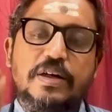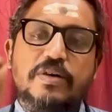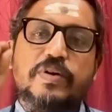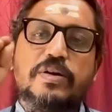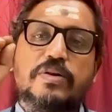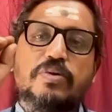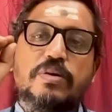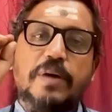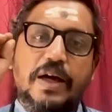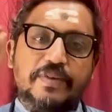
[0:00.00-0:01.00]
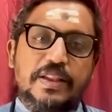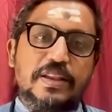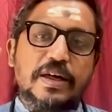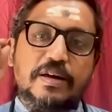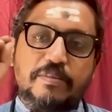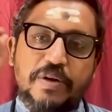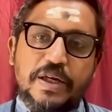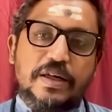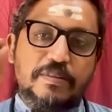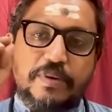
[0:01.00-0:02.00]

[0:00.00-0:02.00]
when you are doing Mahavidya complicated